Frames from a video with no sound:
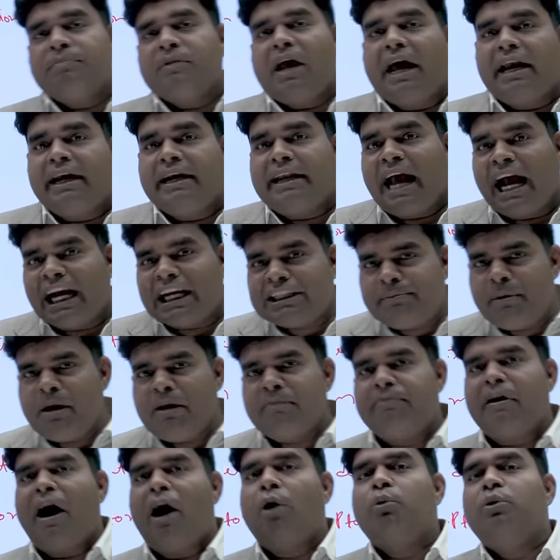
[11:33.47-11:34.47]
And it has
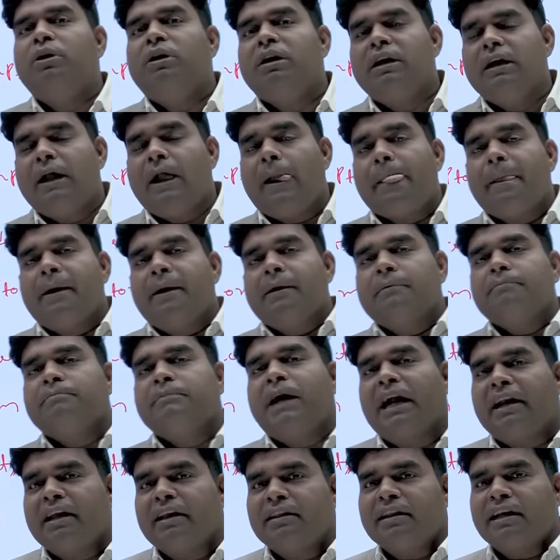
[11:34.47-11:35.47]
been found
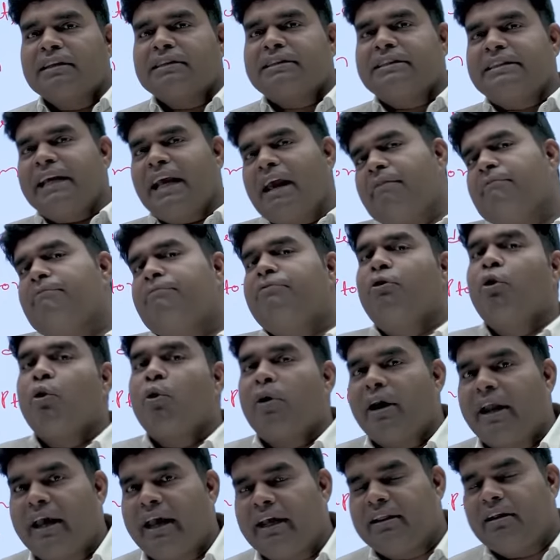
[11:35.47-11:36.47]
that in the same
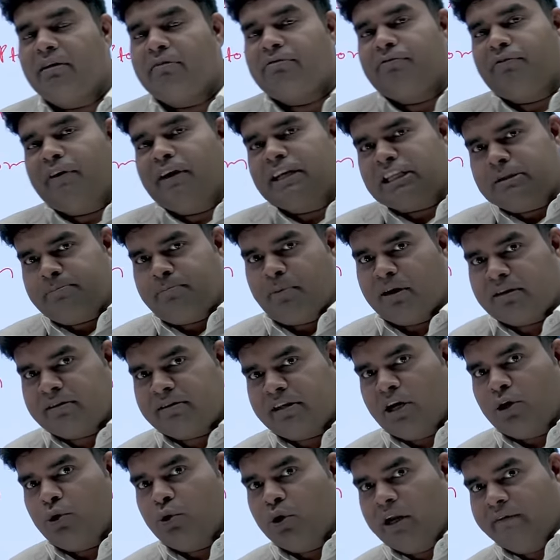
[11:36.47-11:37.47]
4 days, the first
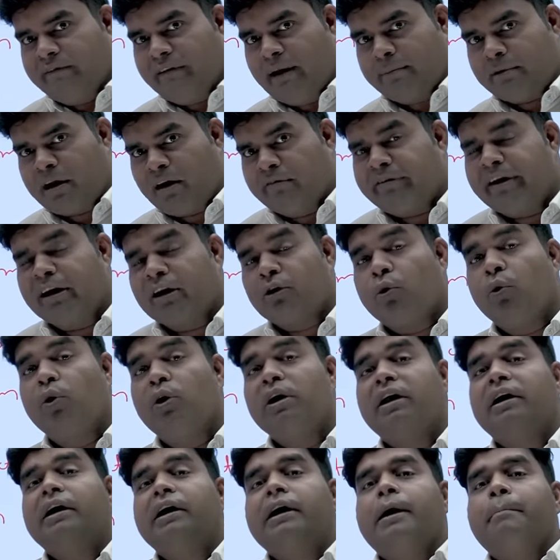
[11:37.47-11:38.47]
person who developed cough and
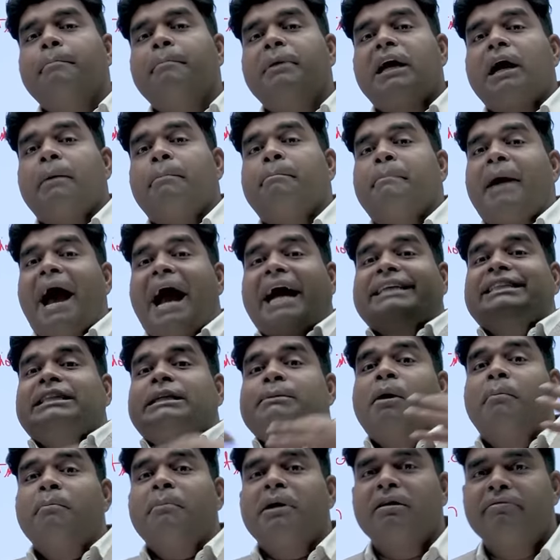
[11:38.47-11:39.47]
cold become
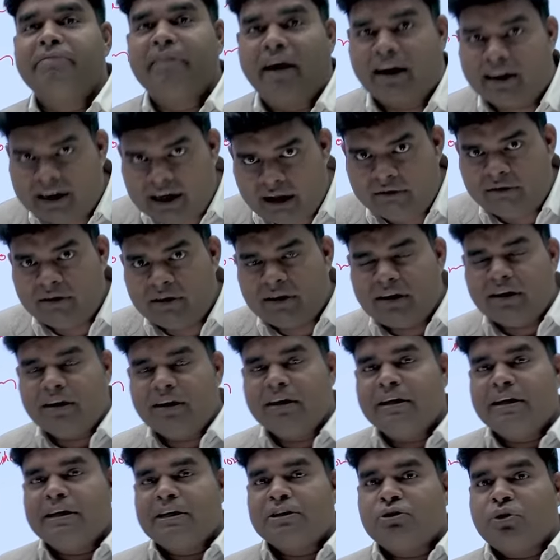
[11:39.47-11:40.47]
maximum infective.
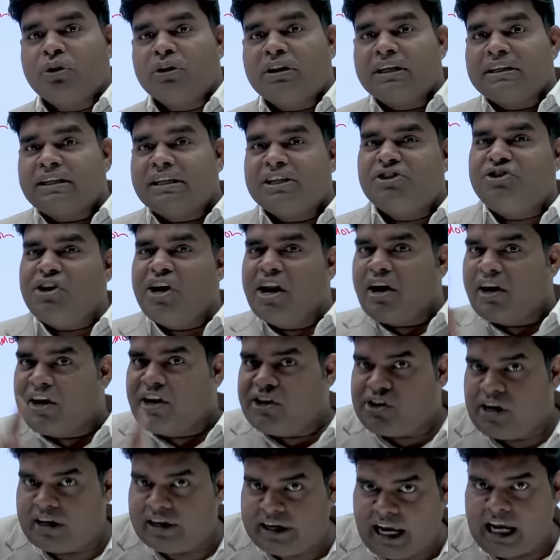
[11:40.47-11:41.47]
So this is
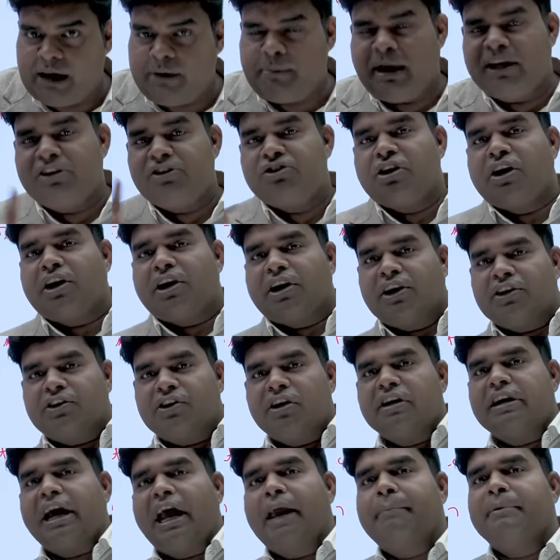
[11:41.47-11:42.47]
generation time, and
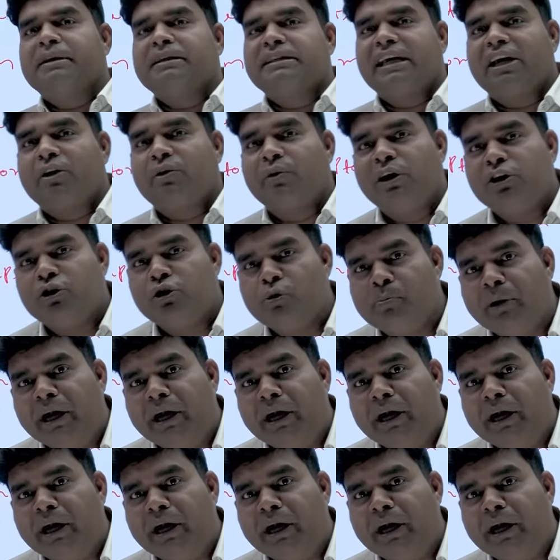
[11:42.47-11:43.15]
generation time is equal to